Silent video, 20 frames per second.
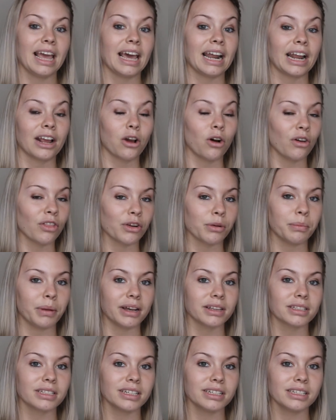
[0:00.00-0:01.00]
and I call their
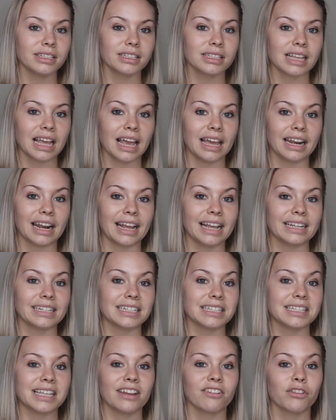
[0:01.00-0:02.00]
buses, and I get
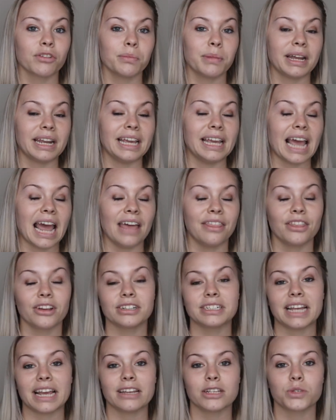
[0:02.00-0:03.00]
to see everybody end
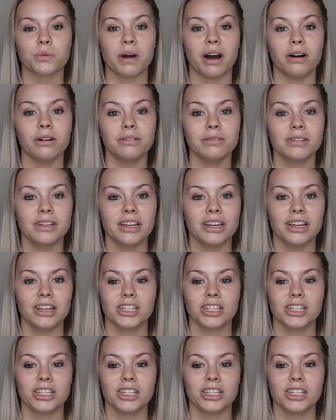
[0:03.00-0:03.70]
their day as well.